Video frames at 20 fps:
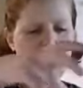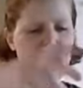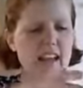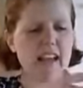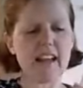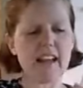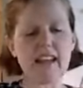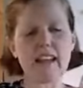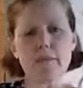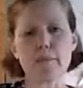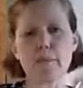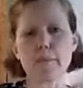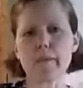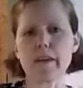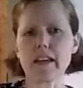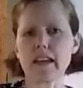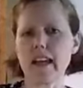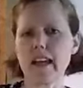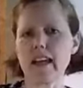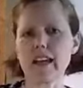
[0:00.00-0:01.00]
And I keep
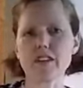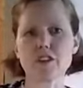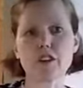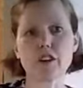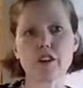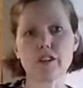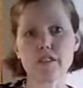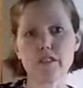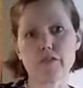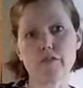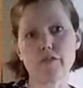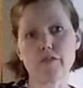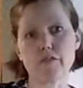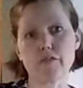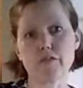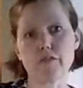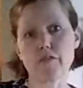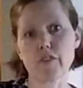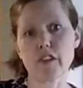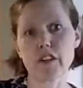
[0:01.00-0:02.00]
them in a canning jar in the
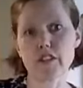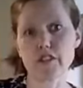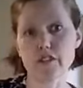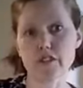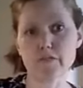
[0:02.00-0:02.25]
fridge